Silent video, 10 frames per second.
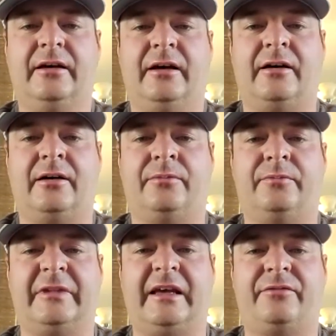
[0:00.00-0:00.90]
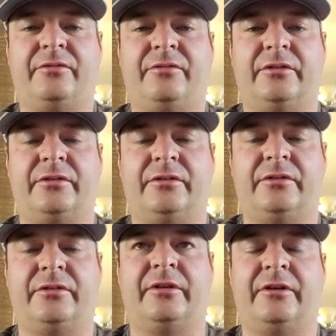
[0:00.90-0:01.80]
They have a
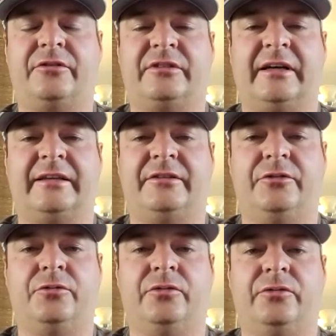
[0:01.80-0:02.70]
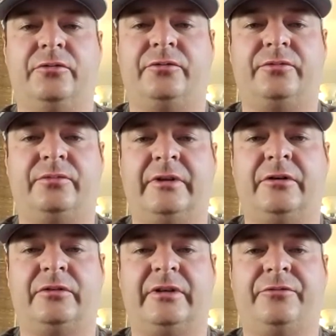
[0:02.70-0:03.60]
huge network on their side too
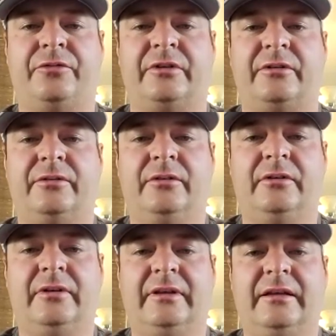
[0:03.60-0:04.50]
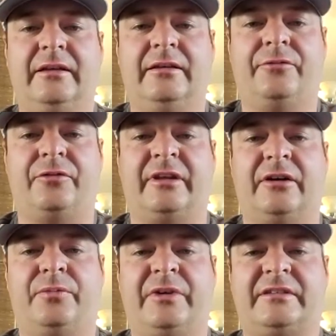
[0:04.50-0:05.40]
of different
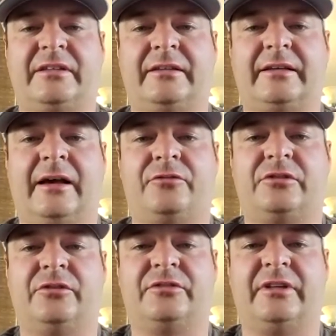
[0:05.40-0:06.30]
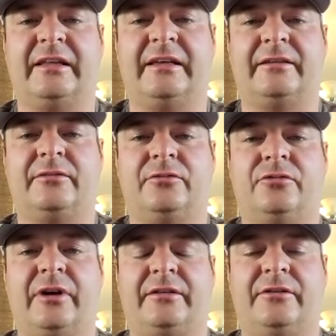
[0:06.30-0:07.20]
therapists and counselors that they can
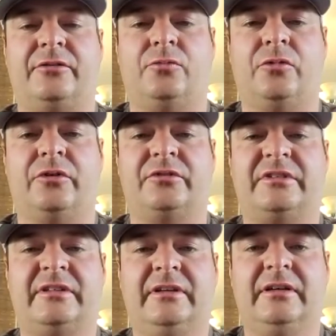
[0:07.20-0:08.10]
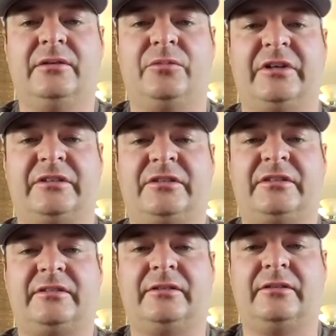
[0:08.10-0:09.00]
direct you towards. But
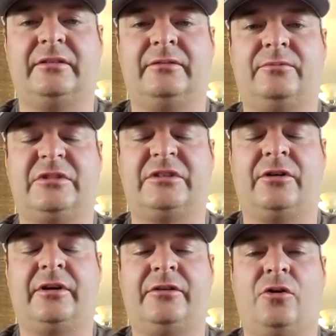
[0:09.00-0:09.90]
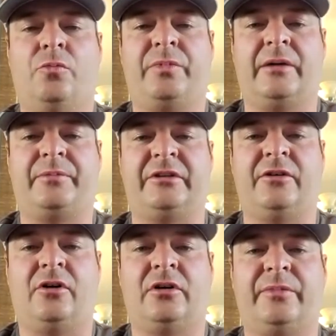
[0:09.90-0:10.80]
just starting to open up and
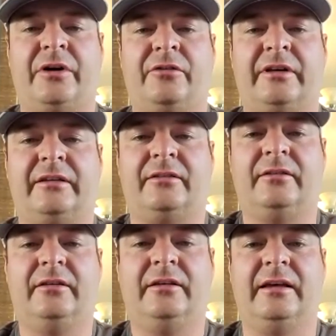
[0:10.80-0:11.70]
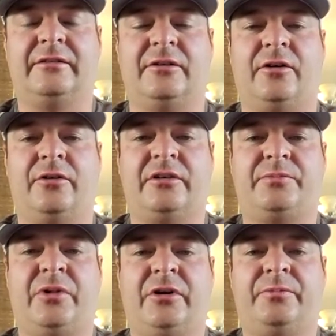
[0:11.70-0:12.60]
talk about it is the
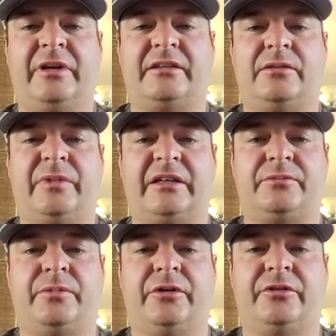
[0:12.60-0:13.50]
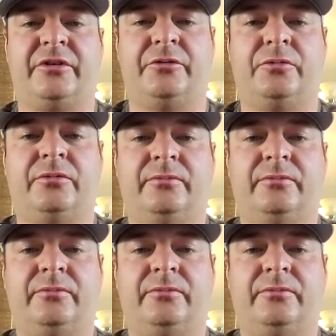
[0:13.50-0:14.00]
hardest part, but it's the best part too.